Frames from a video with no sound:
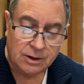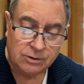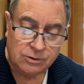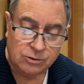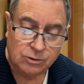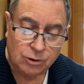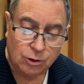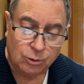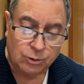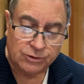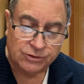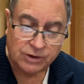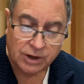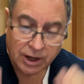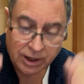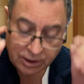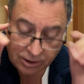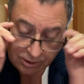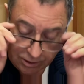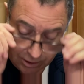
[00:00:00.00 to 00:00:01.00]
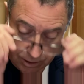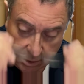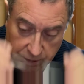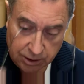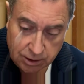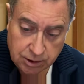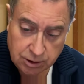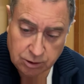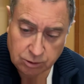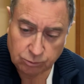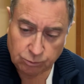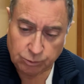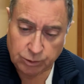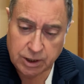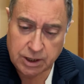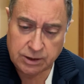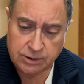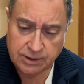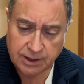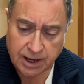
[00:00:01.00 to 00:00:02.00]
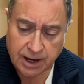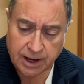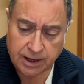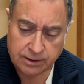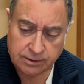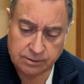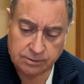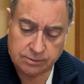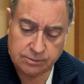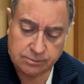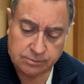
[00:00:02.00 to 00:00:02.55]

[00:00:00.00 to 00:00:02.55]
You know, as I read that,